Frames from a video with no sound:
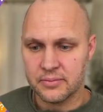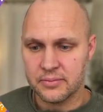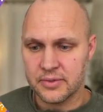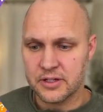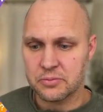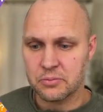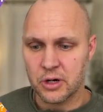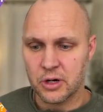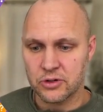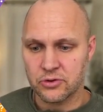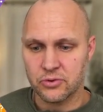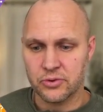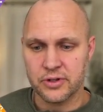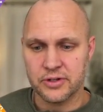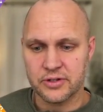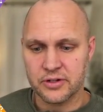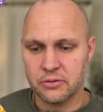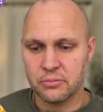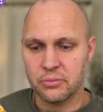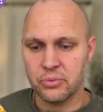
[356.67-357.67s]
module
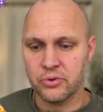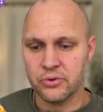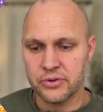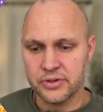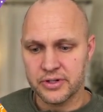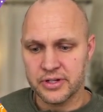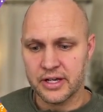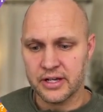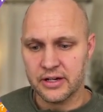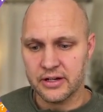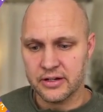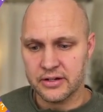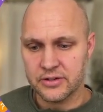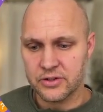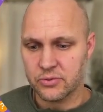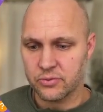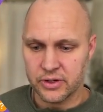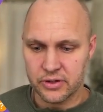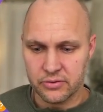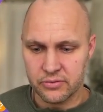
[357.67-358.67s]
that's going to pull the data
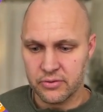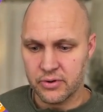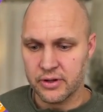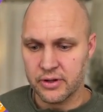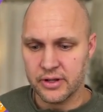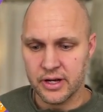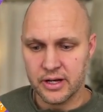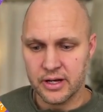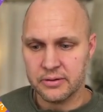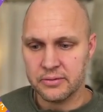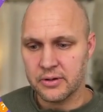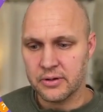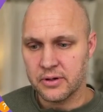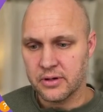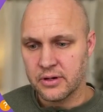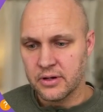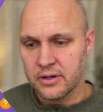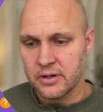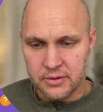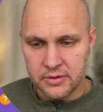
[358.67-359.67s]
so we can run that.
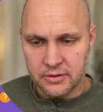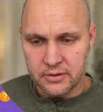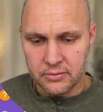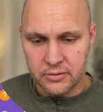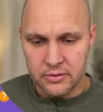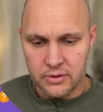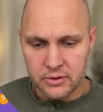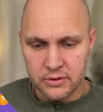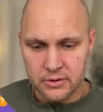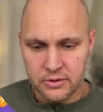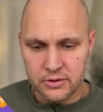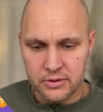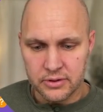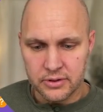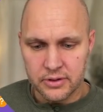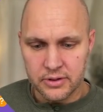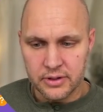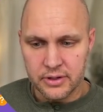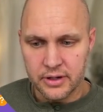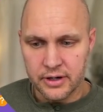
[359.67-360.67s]
I think we're all good
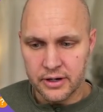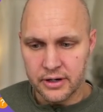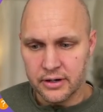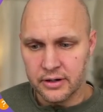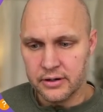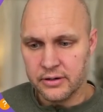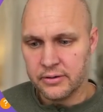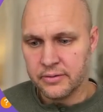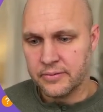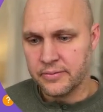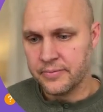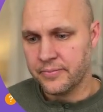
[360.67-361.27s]
there.